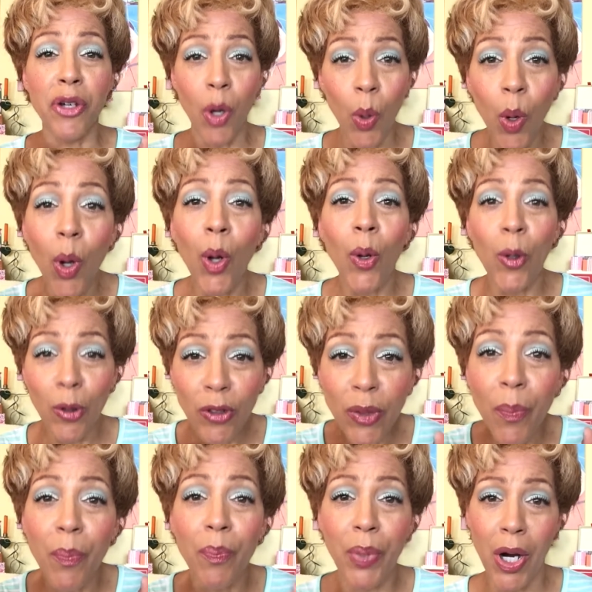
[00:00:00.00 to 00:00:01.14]
No holes
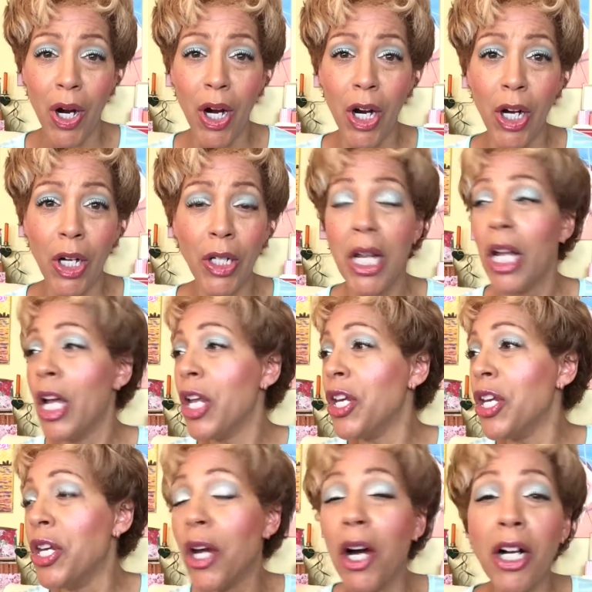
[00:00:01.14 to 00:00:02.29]
barred,
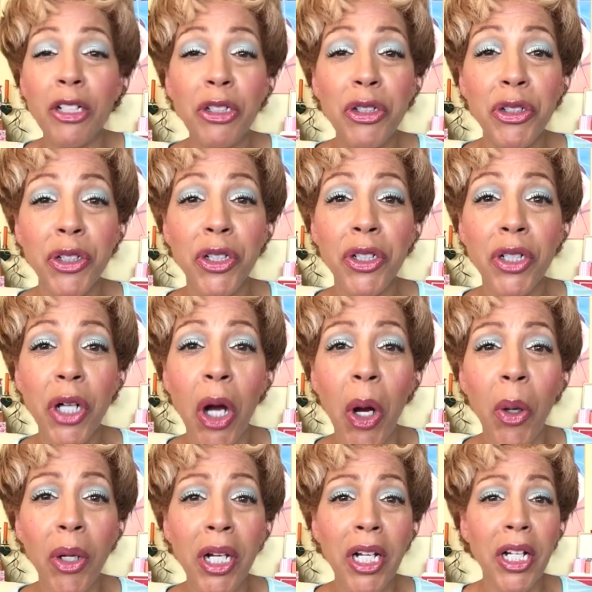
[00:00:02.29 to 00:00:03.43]
not sugar
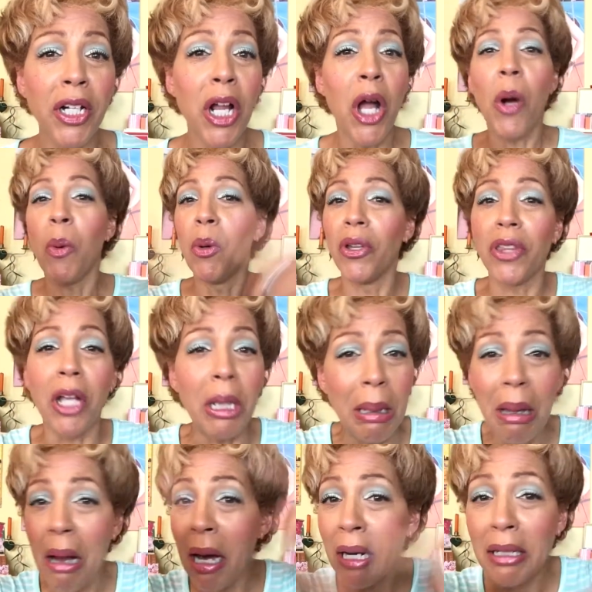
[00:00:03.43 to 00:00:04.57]
coated, with a
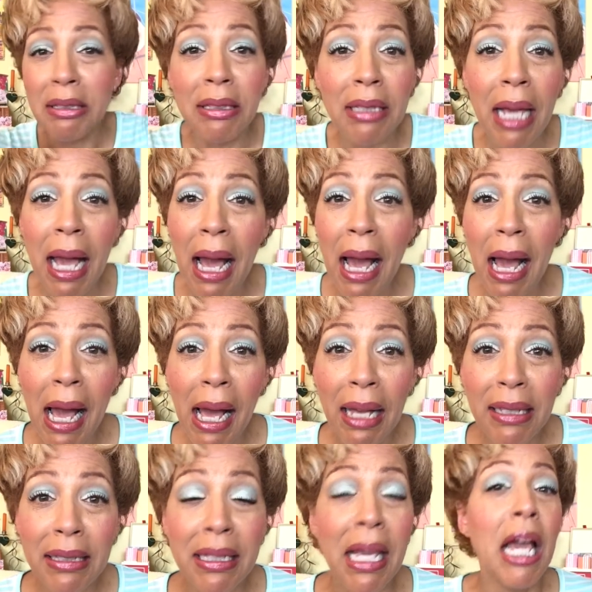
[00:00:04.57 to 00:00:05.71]
lot of
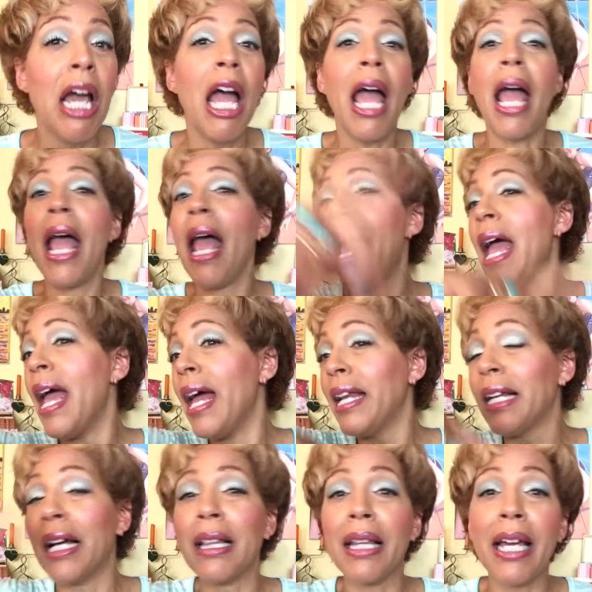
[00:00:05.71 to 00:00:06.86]
sass
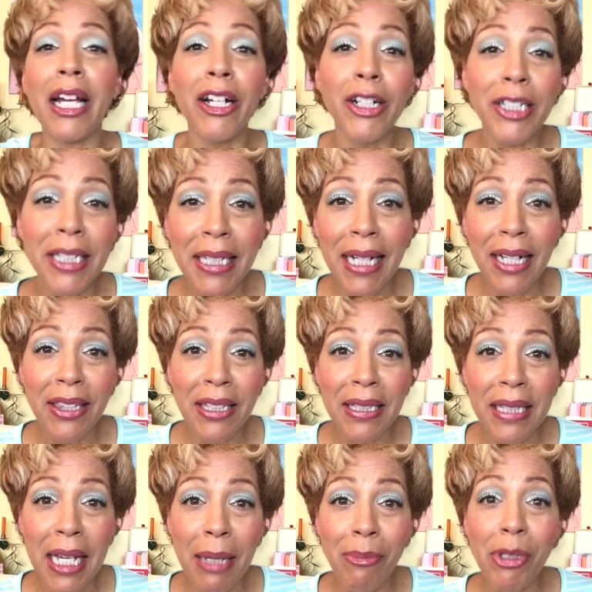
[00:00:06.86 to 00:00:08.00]
and hilarity at the
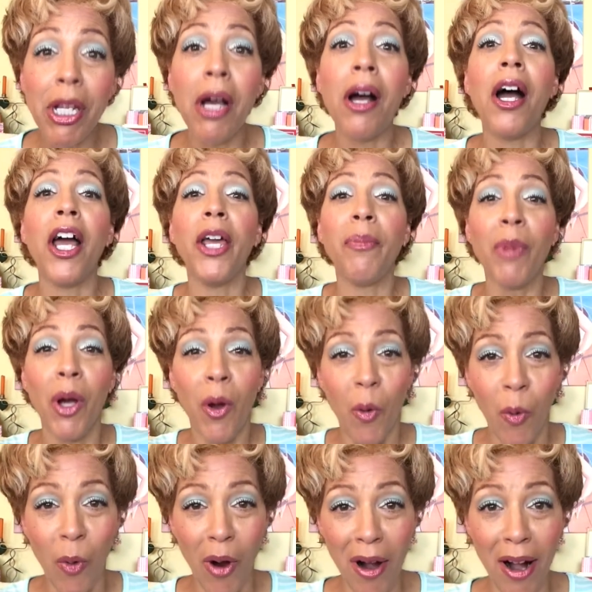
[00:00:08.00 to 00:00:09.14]
same time.
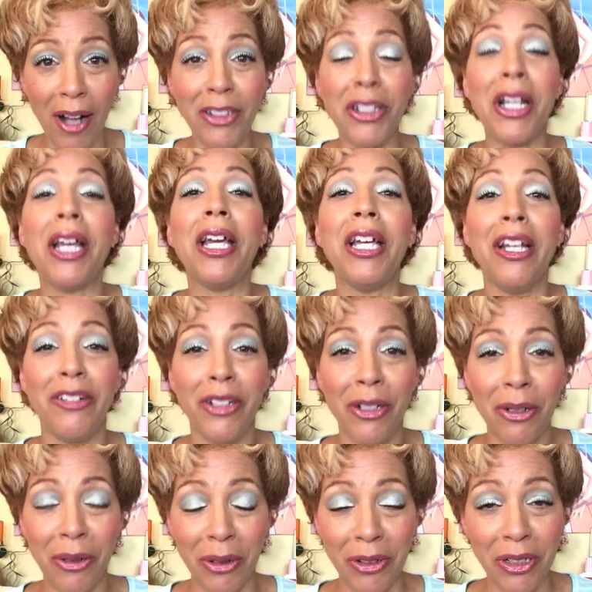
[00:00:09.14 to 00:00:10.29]
Watch
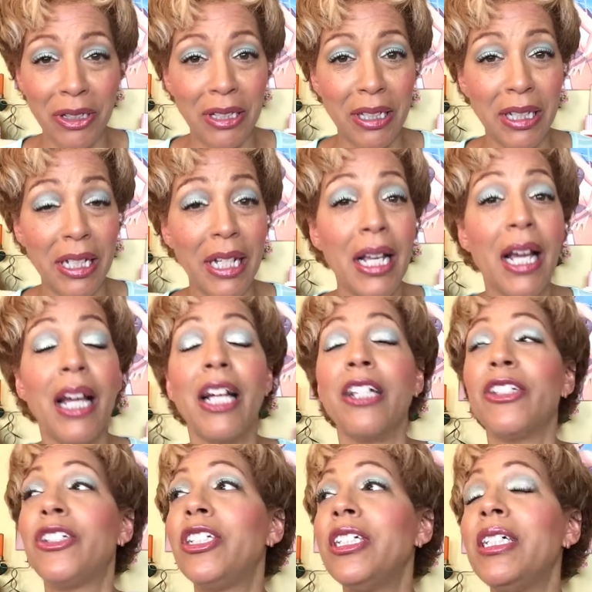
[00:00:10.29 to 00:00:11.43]
Aging Gorgeously.
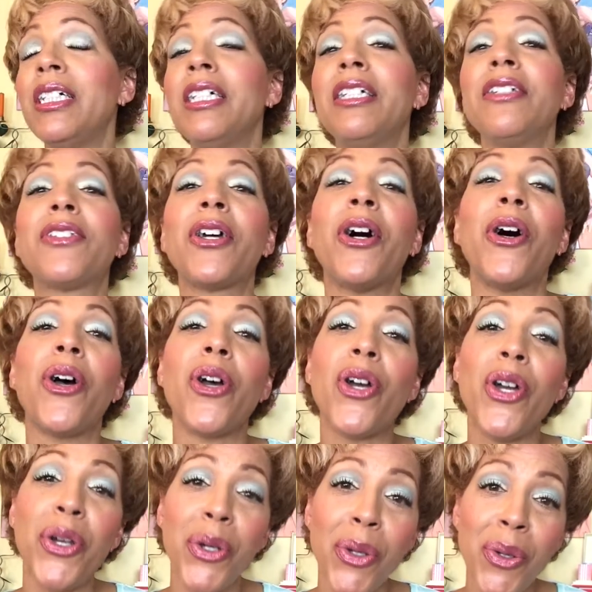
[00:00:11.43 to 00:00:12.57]
She is a
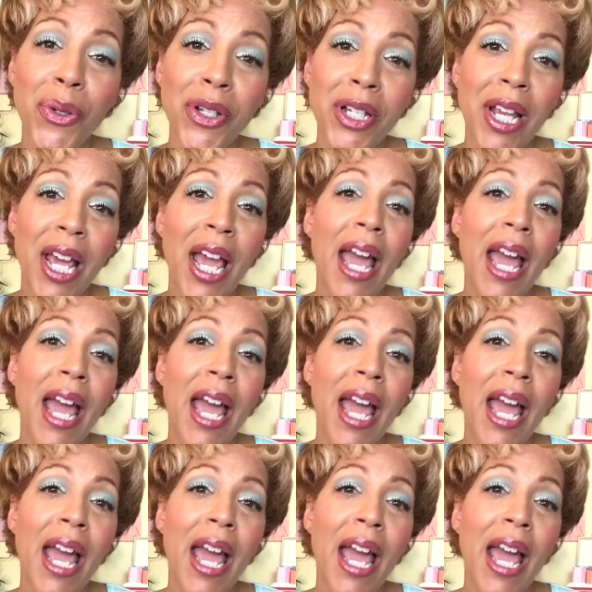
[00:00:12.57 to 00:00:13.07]
hoot,